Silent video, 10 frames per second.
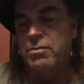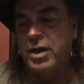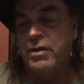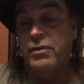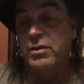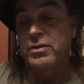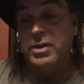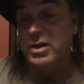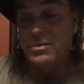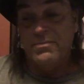And Brandon Fugle
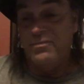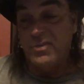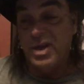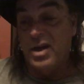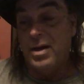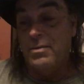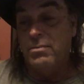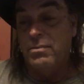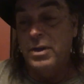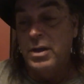says
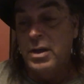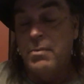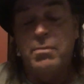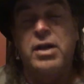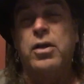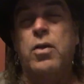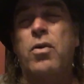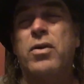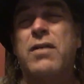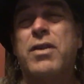Bigelow
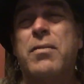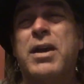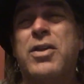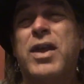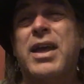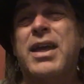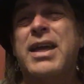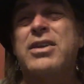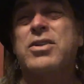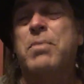won't give them anything,
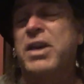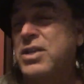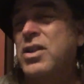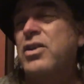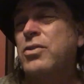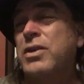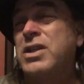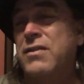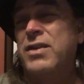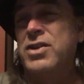but he's going to do a
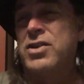TV